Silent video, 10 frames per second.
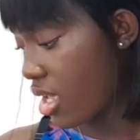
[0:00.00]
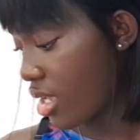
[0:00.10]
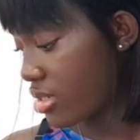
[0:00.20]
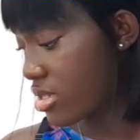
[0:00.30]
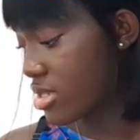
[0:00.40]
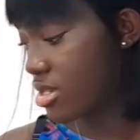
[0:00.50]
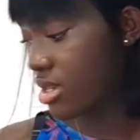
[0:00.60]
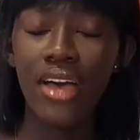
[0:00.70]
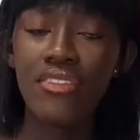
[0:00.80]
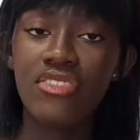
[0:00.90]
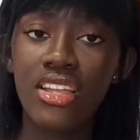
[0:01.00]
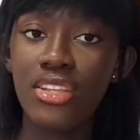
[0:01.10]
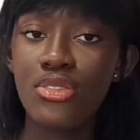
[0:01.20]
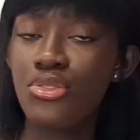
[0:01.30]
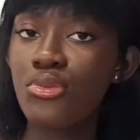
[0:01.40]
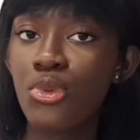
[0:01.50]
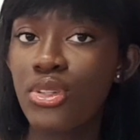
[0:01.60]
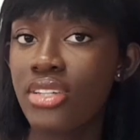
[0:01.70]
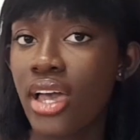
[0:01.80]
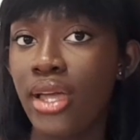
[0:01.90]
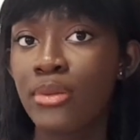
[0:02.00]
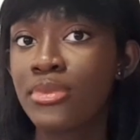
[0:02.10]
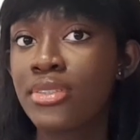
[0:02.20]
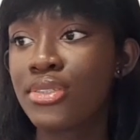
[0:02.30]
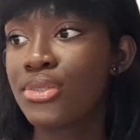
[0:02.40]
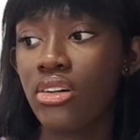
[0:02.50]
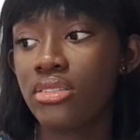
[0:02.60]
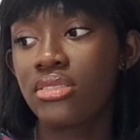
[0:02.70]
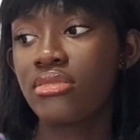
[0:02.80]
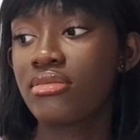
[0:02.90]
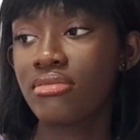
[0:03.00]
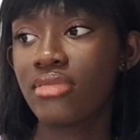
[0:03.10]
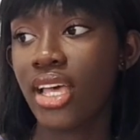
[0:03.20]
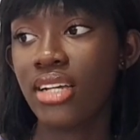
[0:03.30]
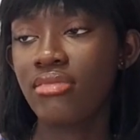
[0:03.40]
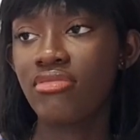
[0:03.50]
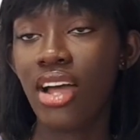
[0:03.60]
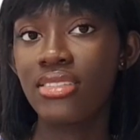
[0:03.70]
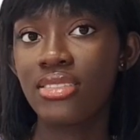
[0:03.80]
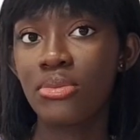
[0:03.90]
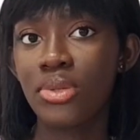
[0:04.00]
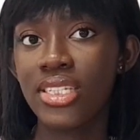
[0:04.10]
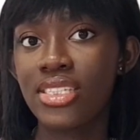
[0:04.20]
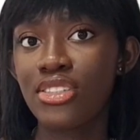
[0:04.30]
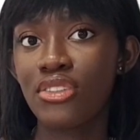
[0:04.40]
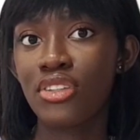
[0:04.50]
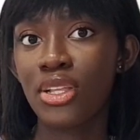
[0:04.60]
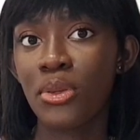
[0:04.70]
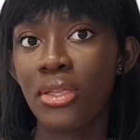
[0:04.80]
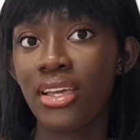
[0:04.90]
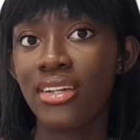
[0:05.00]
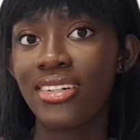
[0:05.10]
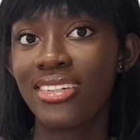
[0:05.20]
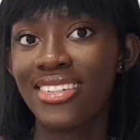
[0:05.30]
and I've done it 2 more times on like random pieces of clothing.